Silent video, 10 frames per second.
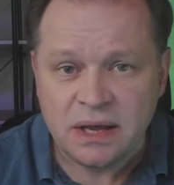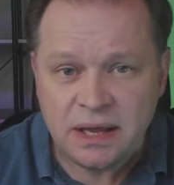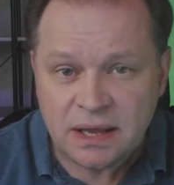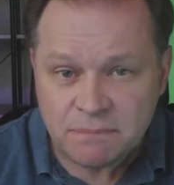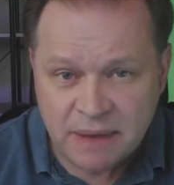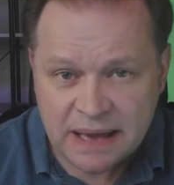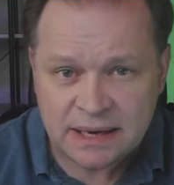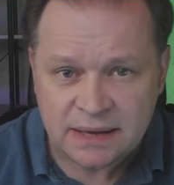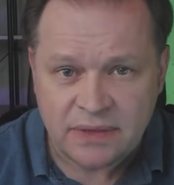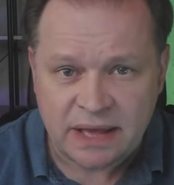Embedded
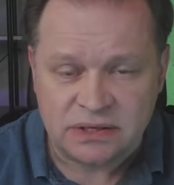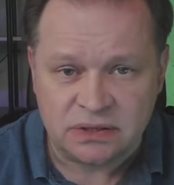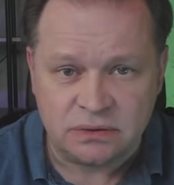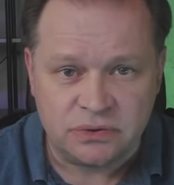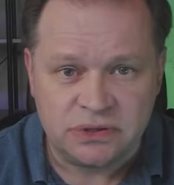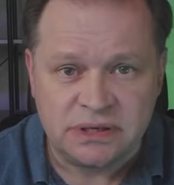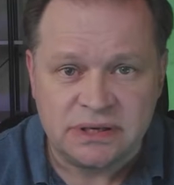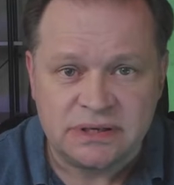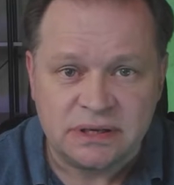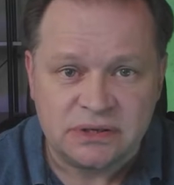in that solution
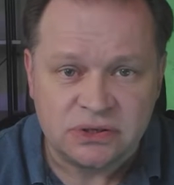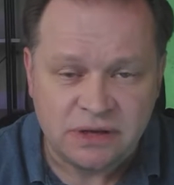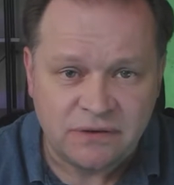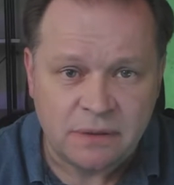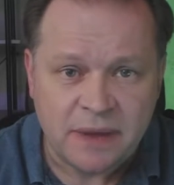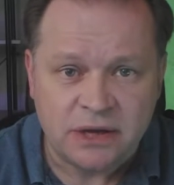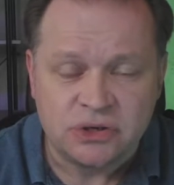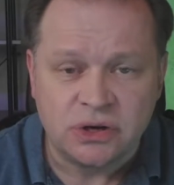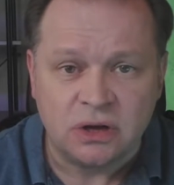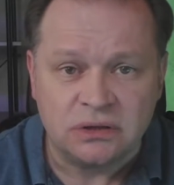is a certificate manager
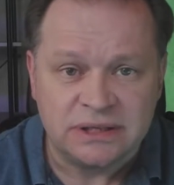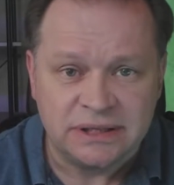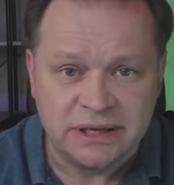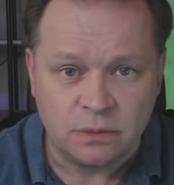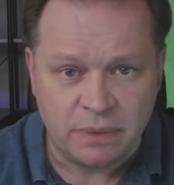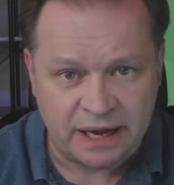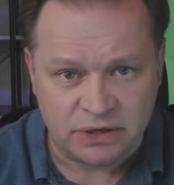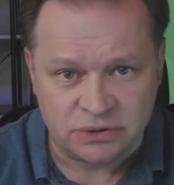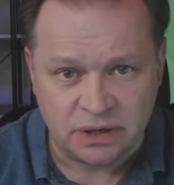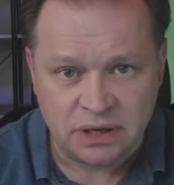called
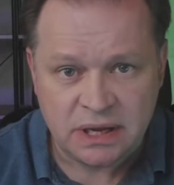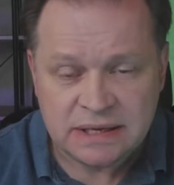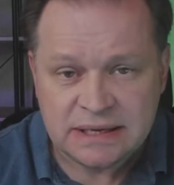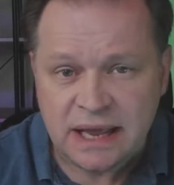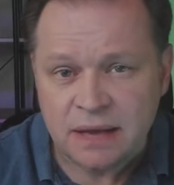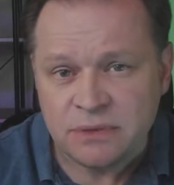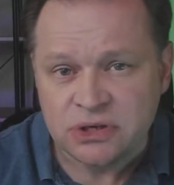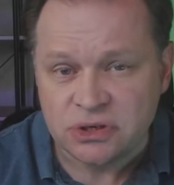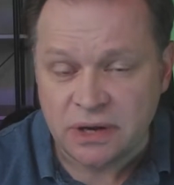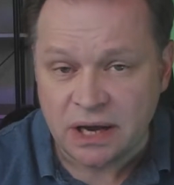Kleopatra. Today, I'm going to
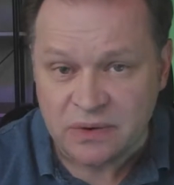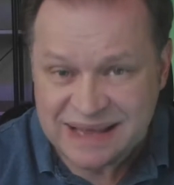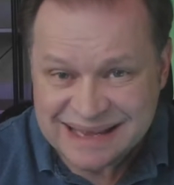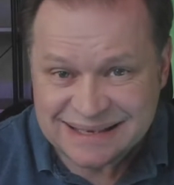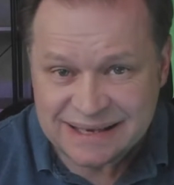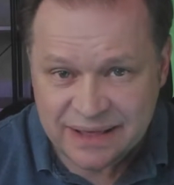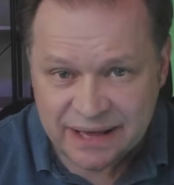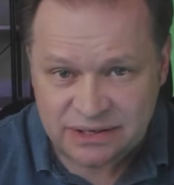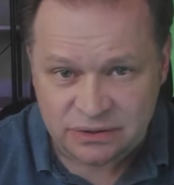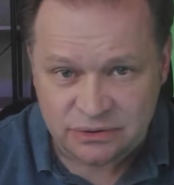show you how easy
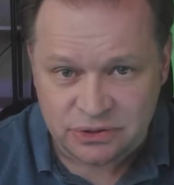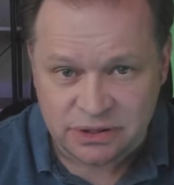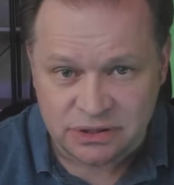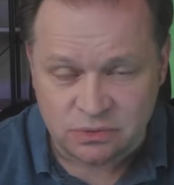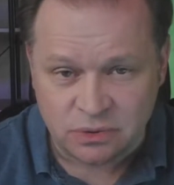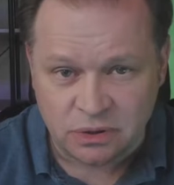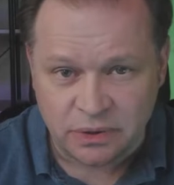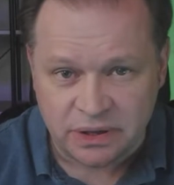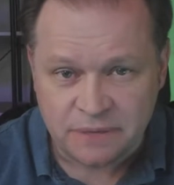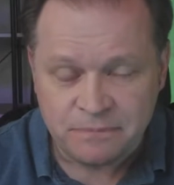that solution is to work
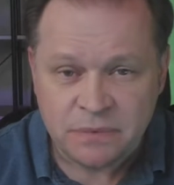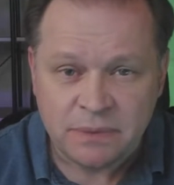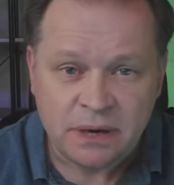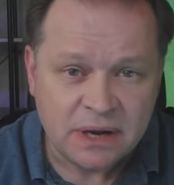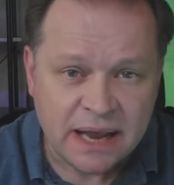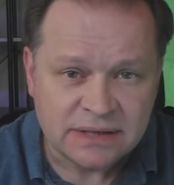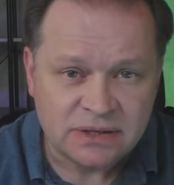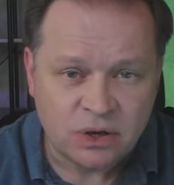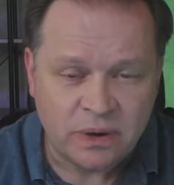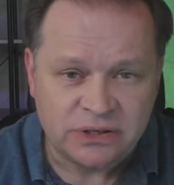with, but I'm going to ask
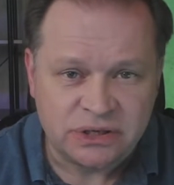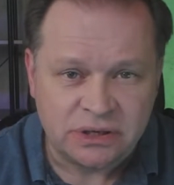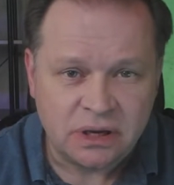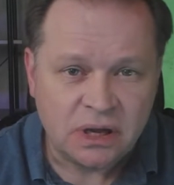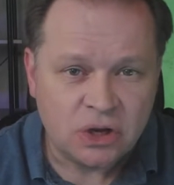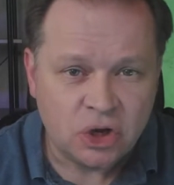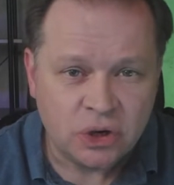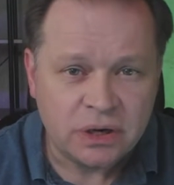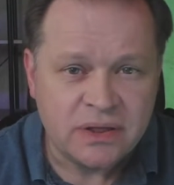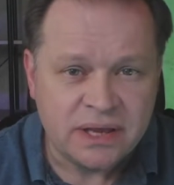the question,
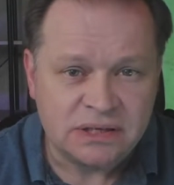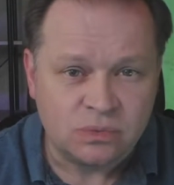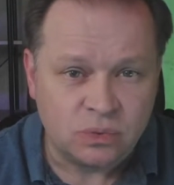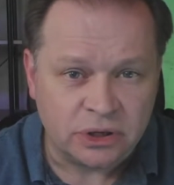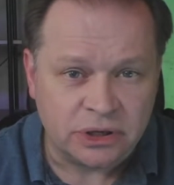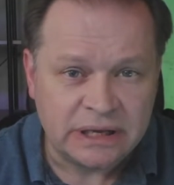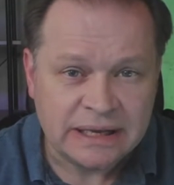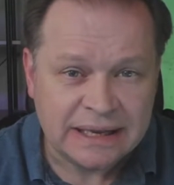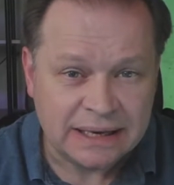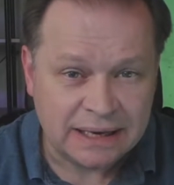could this work
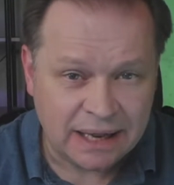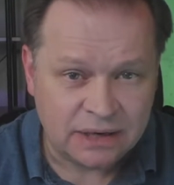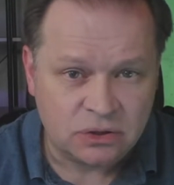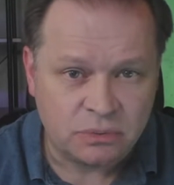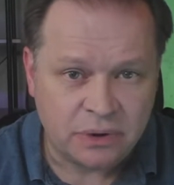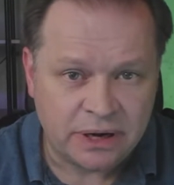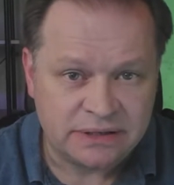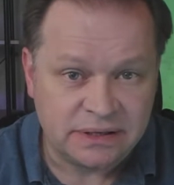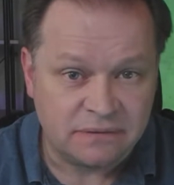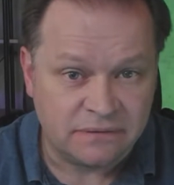in an enterprise
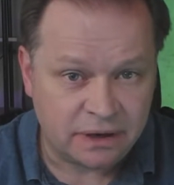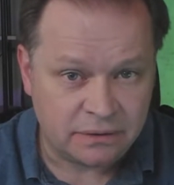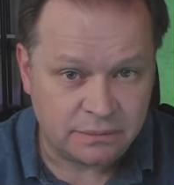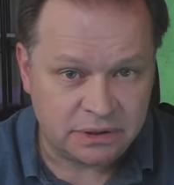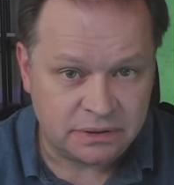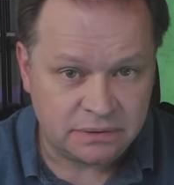environment?